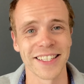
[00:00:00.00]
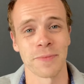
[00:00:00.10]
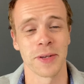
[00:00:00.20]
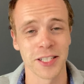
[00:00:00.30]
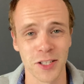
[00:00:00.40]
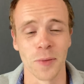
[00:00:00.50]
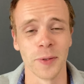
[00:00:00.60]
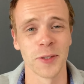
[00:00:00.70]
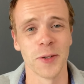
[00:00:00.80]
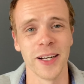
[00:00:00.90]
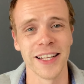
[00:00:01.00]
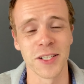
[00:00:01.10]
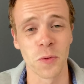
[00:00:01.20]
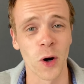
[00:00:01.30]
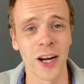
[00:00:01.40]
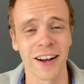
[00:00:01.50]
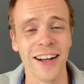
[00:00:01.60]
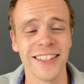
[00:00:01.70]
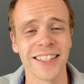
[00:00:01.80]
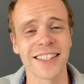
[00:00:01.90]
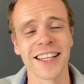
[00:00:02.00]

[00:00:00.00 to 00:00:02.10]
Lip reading: business opportunities, work ideas?